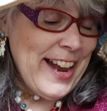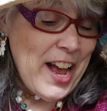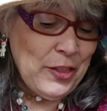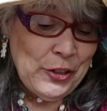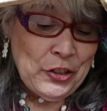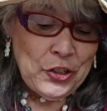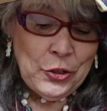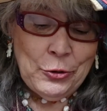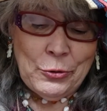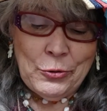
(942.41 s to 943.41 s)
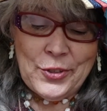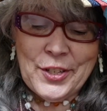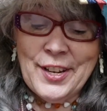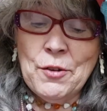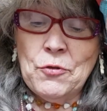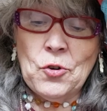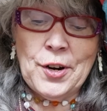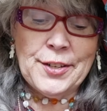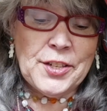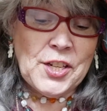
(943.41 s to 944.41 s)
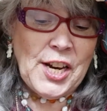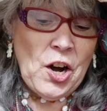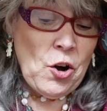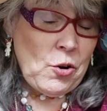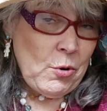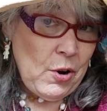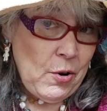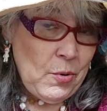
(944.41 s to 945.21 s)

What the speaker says: and the shoes for a scarecrow